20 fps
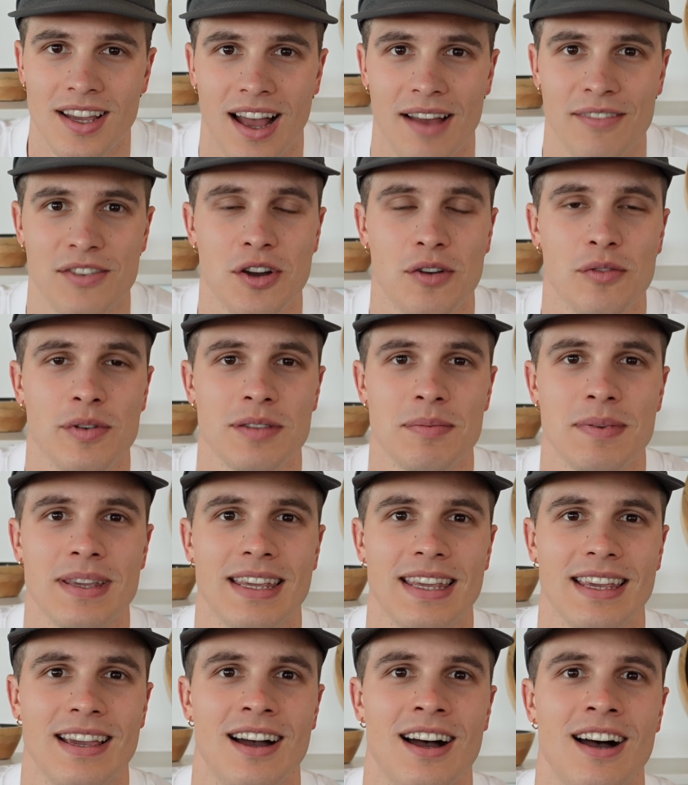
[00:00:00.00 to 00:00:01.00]
I've got with me
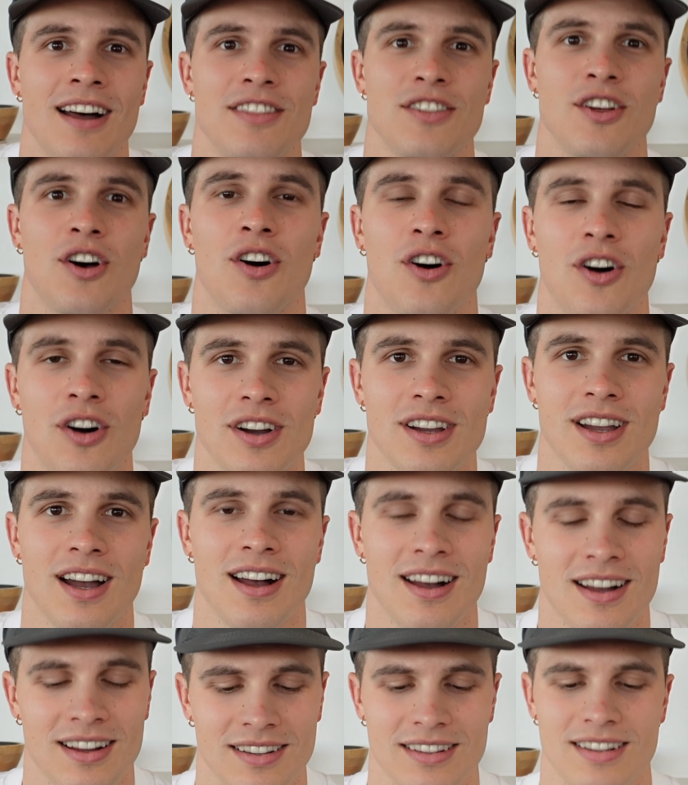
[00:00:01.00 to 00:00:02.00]
here the
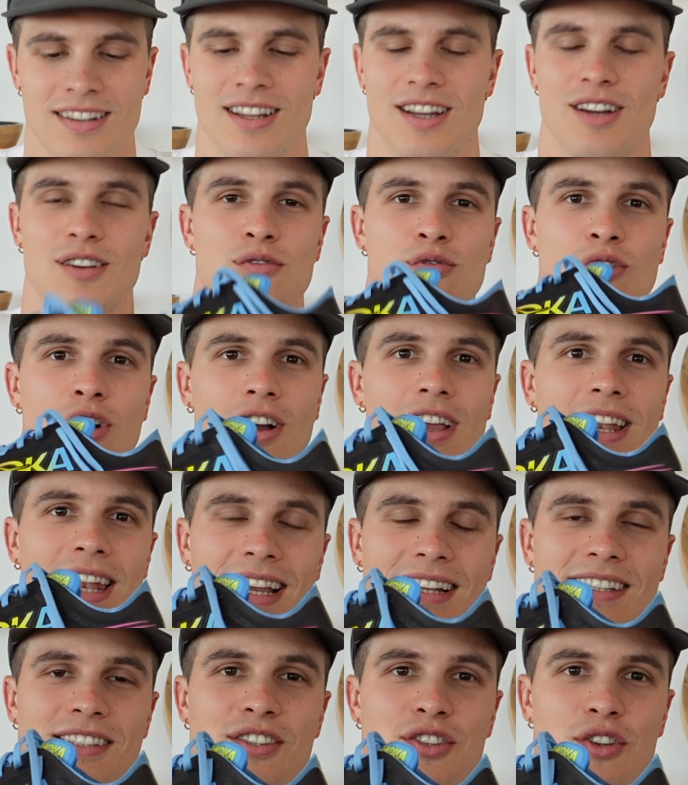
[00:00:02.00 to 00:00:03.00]
Hoka Rocket
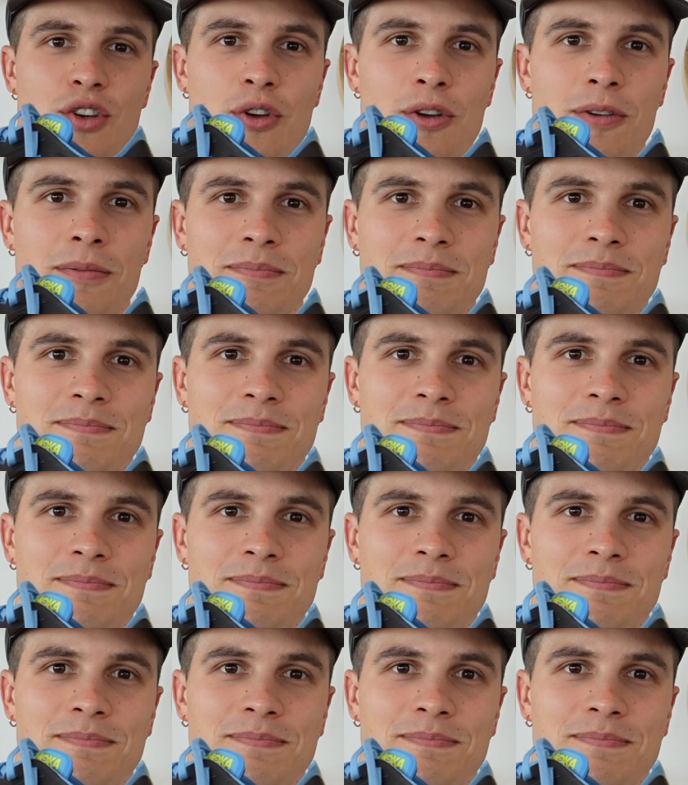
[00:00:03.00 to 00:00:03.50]
X2.